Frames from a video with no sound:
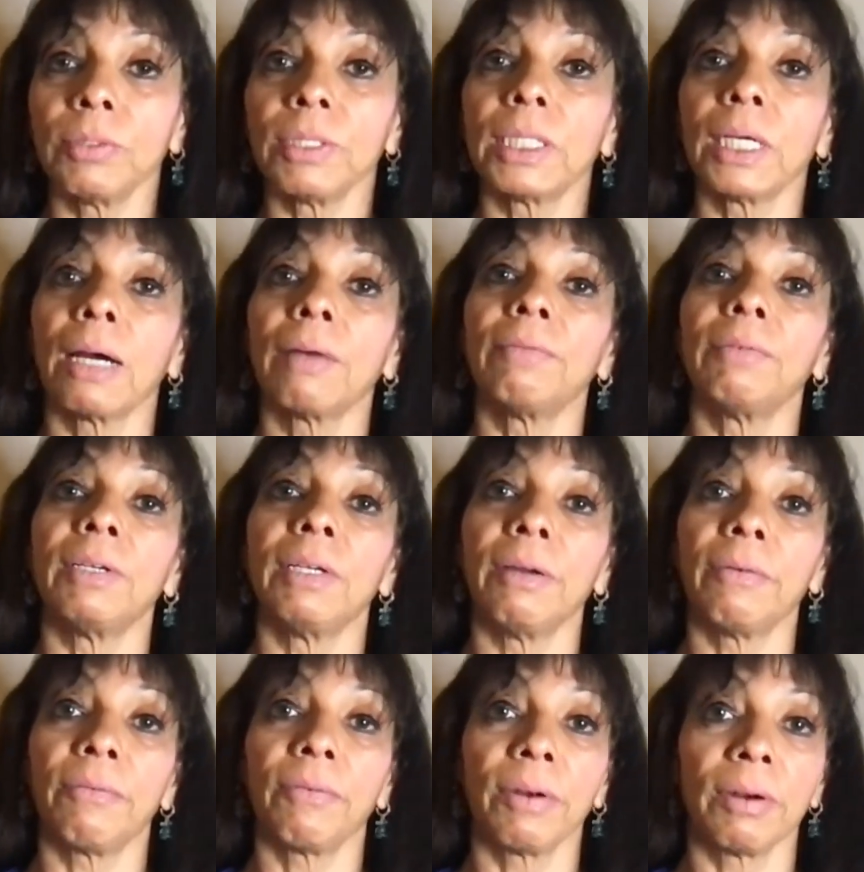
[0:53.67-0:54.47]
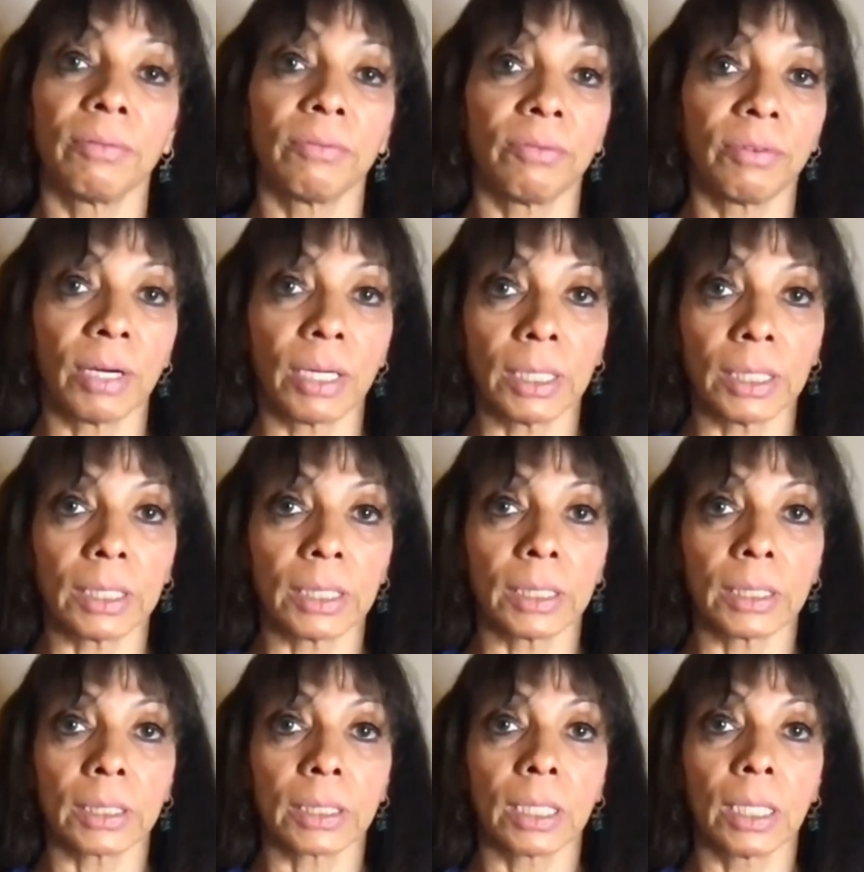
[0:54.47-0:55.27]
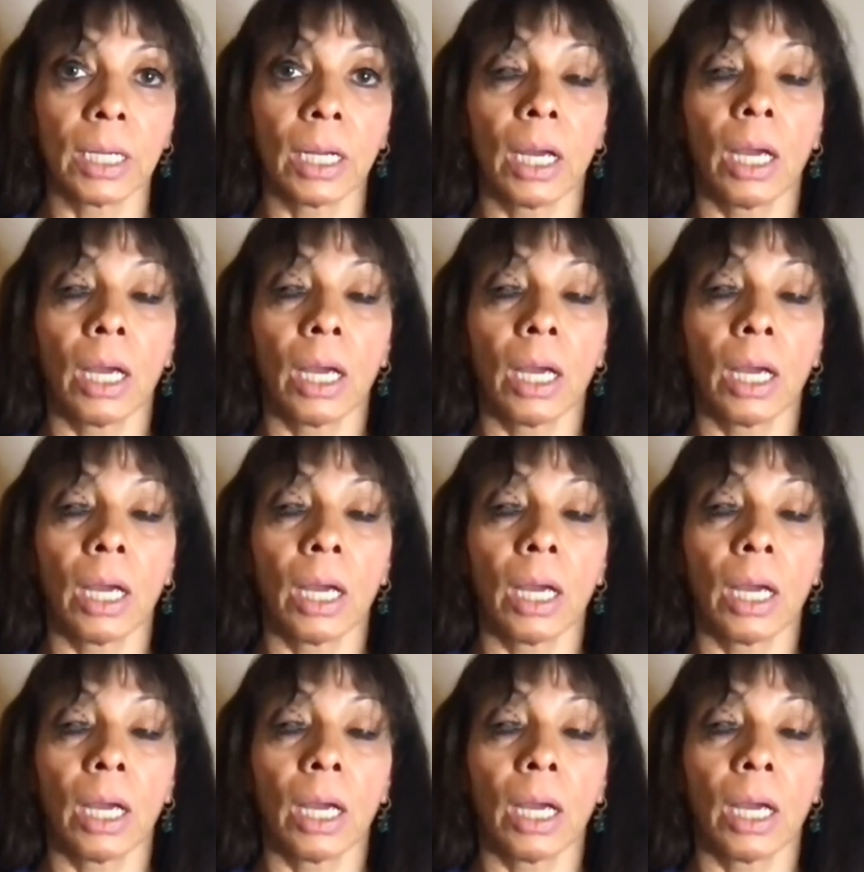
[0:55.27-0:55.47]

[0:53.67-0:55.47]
which have different functions.